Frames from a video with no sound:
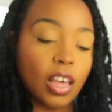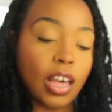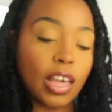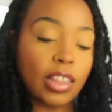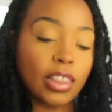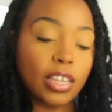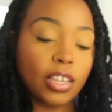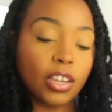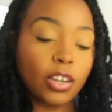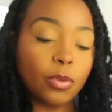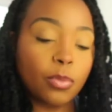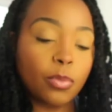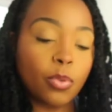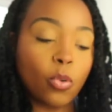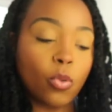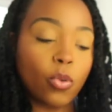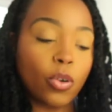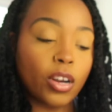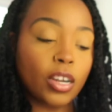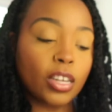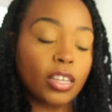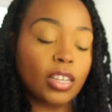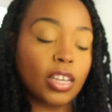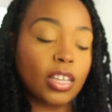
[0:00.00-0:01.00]
i think you're
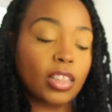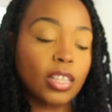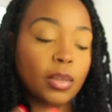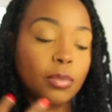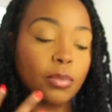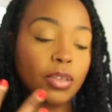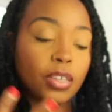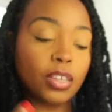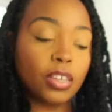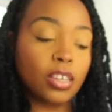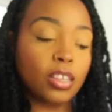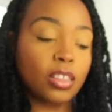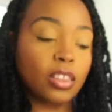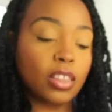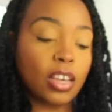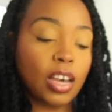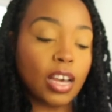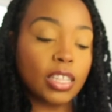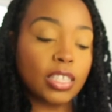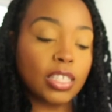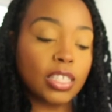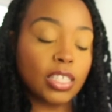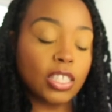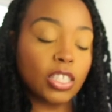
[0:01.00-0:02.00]
pouring nothing but good
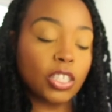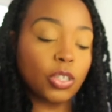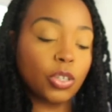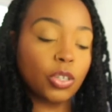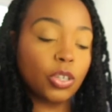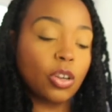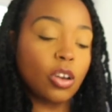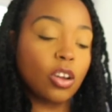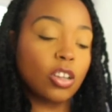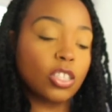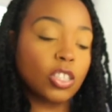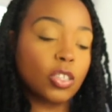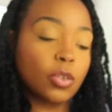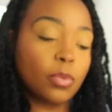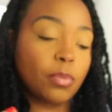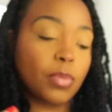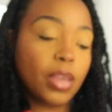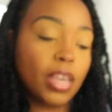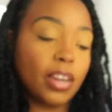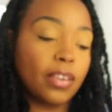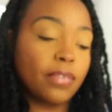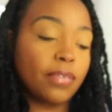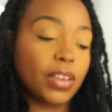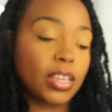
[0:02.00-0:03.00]
thoughts in so you're also
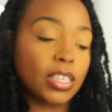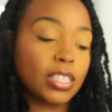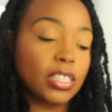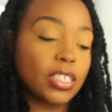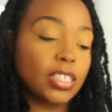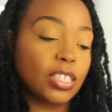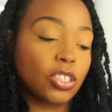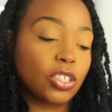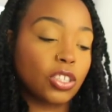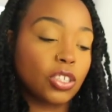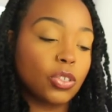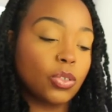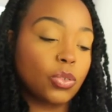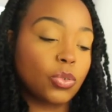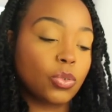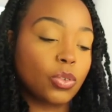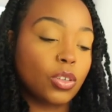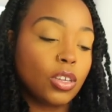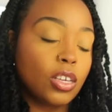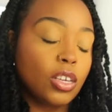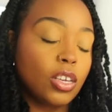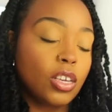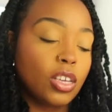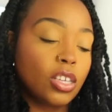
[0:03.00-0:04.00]
manifesting too
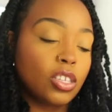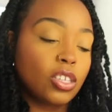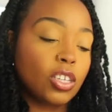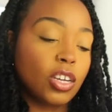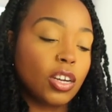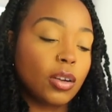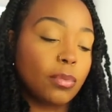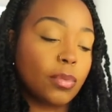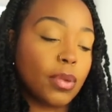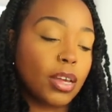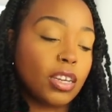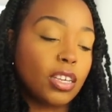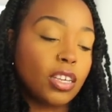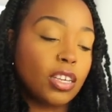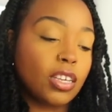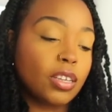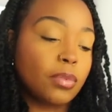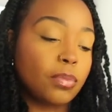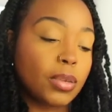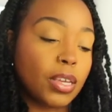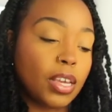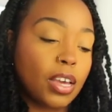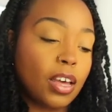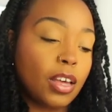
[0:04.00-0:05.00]
so your money
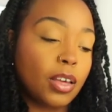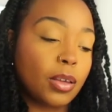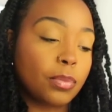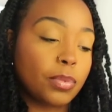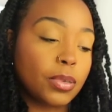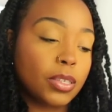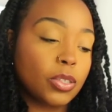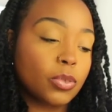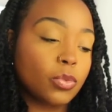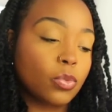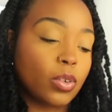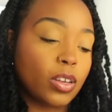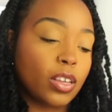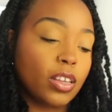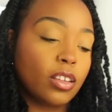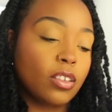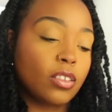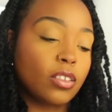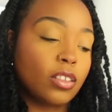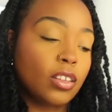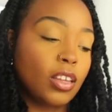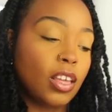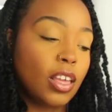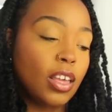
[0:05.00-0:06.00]
could be up as
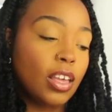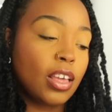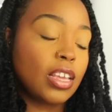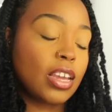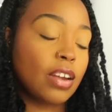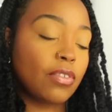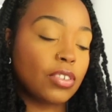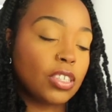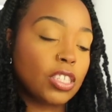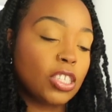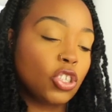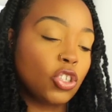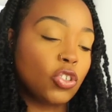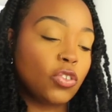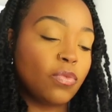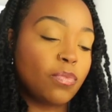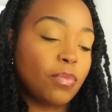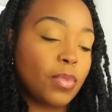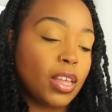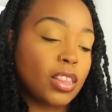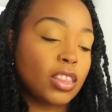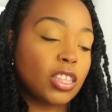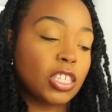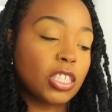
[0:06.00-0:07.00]
well ever since
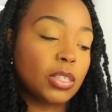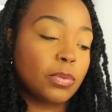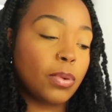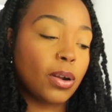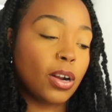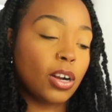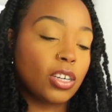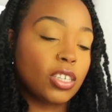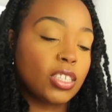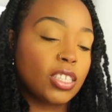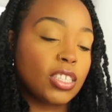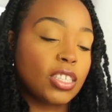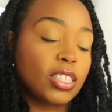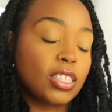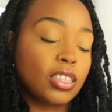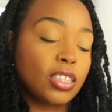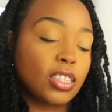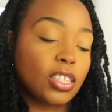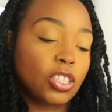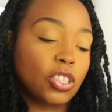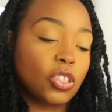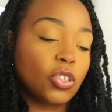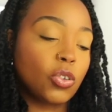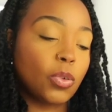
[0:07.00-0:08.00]
you've met this person
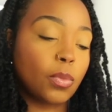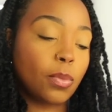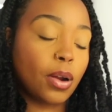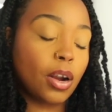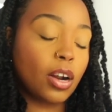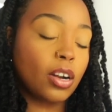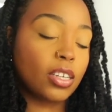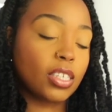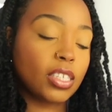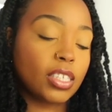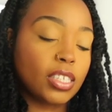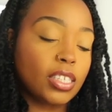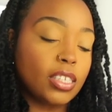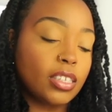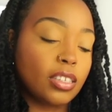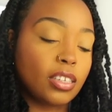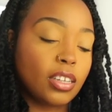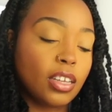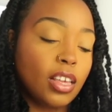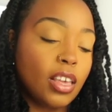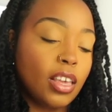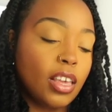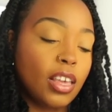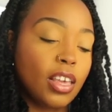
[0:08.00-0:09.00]
this new
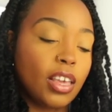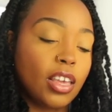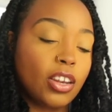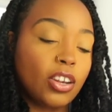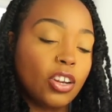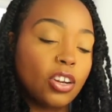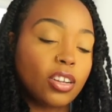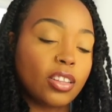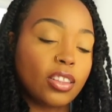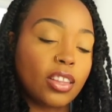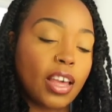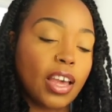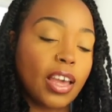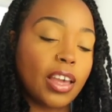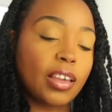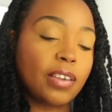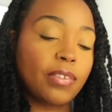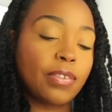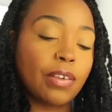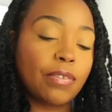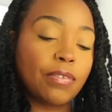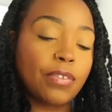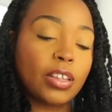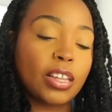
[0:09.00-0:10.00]
person in your
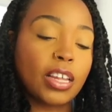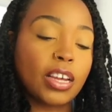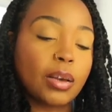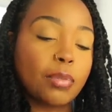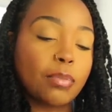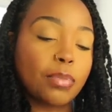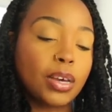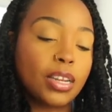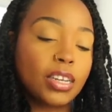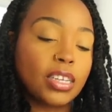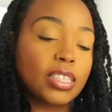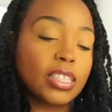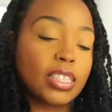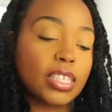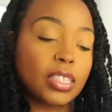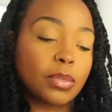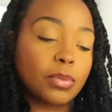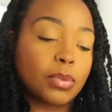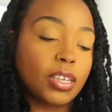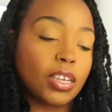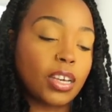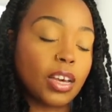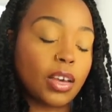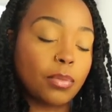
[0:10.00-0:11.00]
life. I feel like abundance has
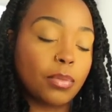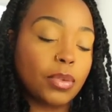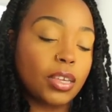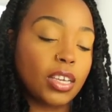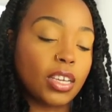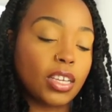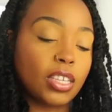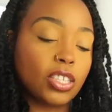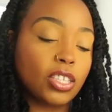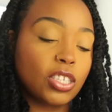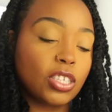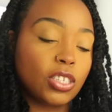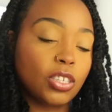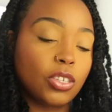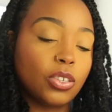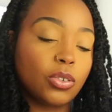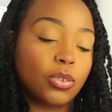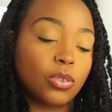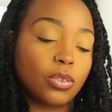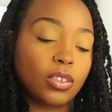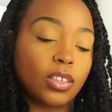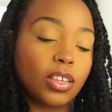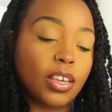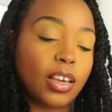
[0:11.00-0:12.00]
been coming into
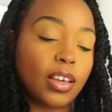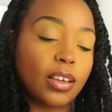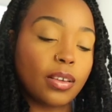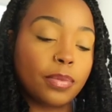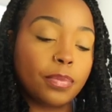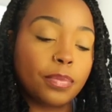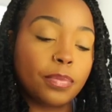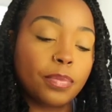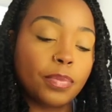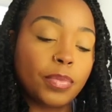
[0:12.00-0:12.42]
you. Yeah